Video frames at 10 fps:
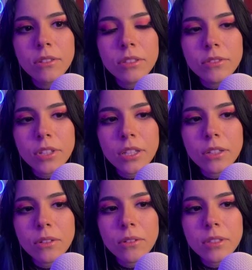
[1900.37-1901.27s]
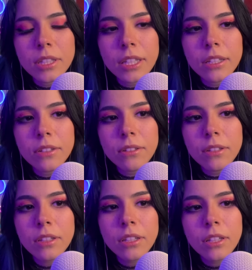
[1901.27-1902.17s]
We've got a gold candle.
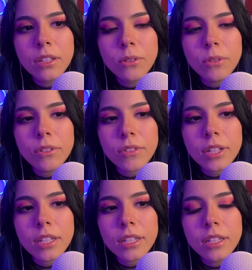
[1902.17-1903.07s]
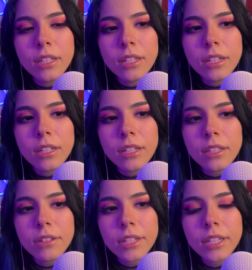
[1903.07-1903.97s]
We've got
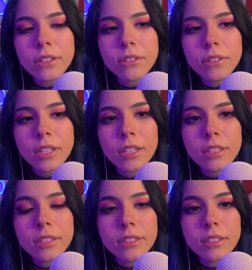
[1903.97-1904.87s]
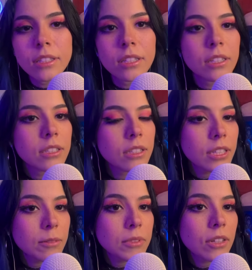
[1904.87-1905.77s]
another candle that is
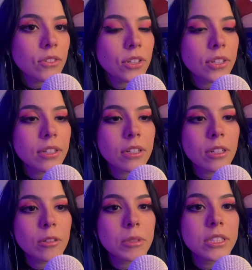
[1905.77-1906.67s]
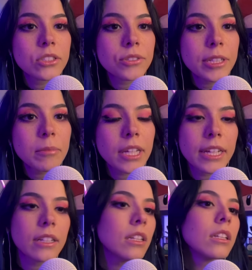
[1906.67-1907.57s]
themed after Kirby's
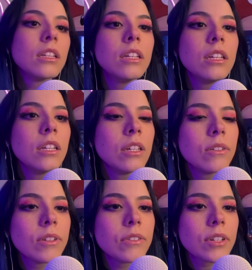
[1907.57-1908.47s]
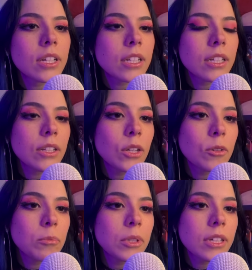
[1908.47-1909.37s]
Dreamland. We've got a
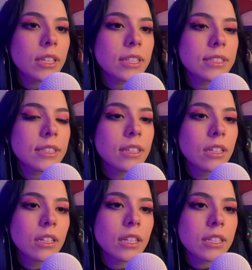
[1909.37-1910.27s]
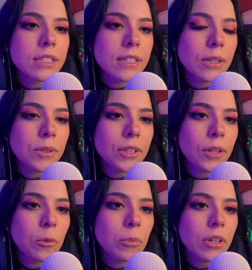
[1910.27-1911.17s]
notebook that's like a sequined
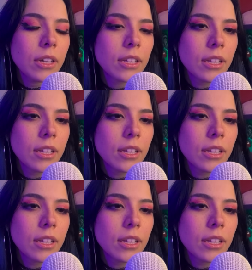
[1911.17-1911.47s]
notebook